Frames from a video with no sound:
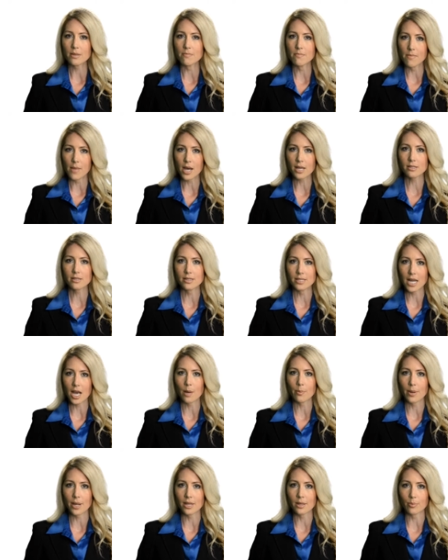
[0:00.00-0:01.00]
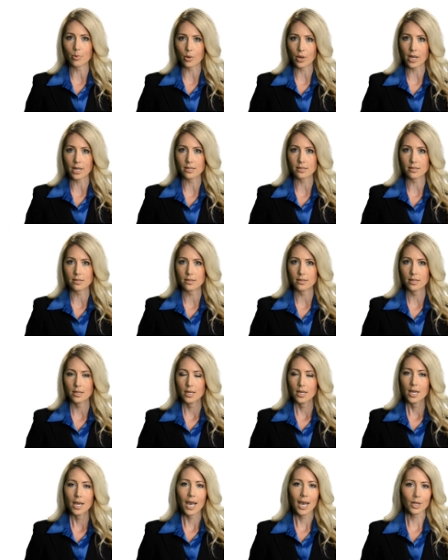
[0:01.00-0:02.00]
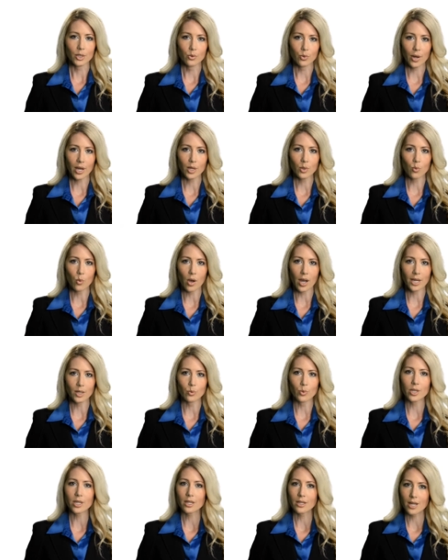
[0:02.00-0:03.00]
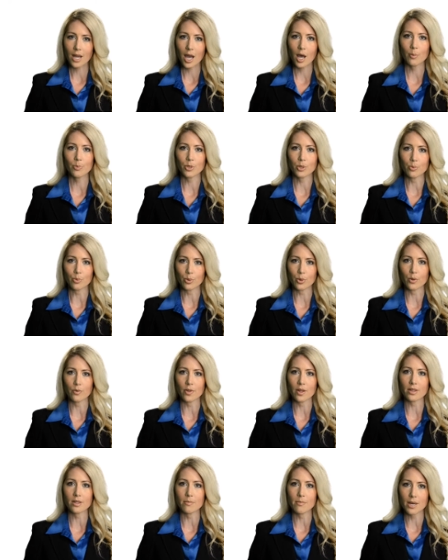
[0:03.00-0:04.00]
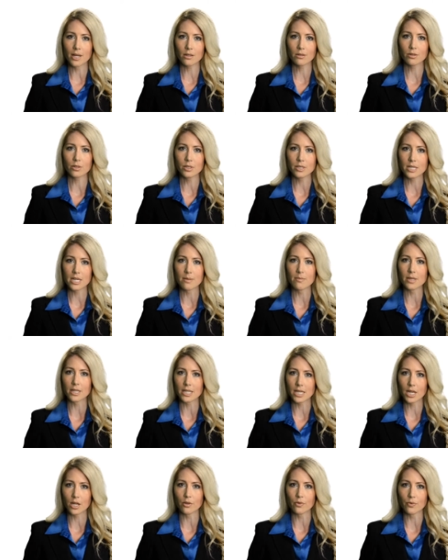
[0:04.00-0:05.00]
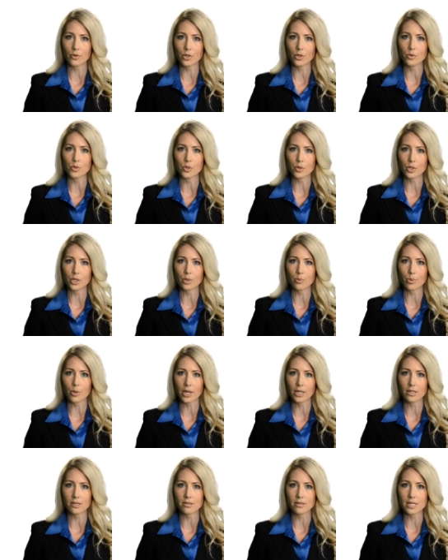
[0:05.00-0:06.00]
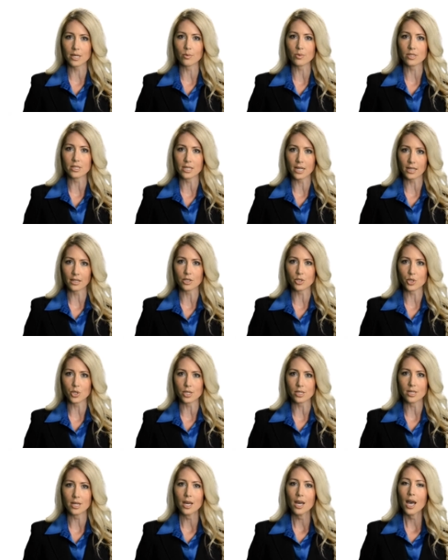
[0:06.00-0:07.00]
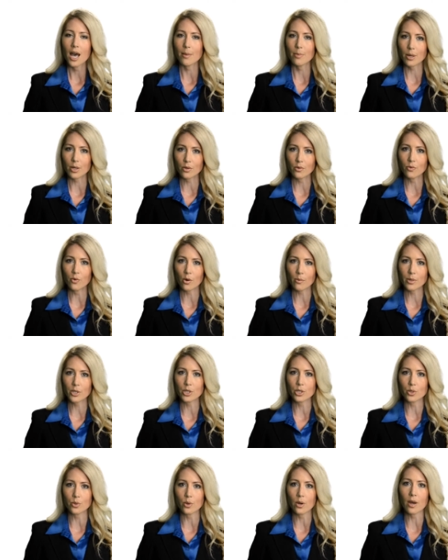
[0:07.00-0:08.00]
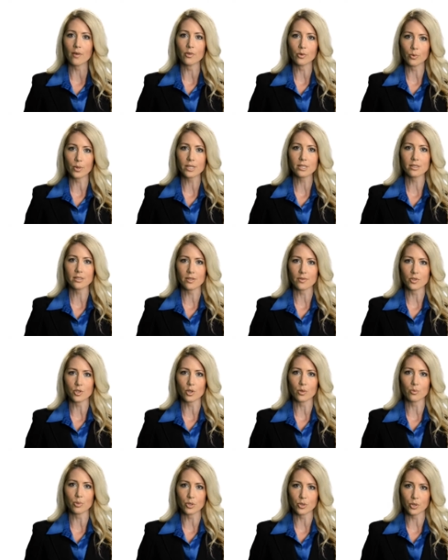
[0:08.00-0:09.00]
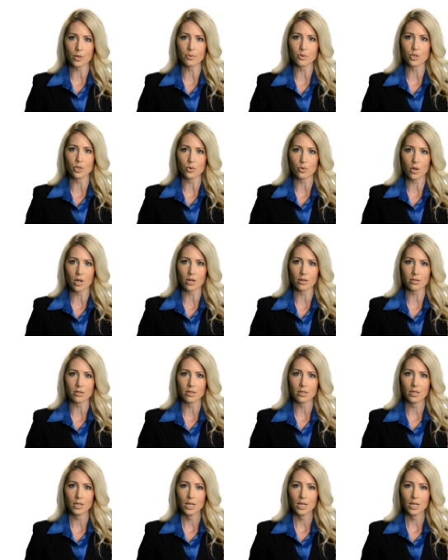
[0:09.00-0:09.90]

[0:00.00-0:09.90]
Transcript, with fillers: must now pay the price. At Gray and White, we can help you prove that the medical team that cared for you during your pregnancy was negligent about informing you of the risks of certain prescription drugs.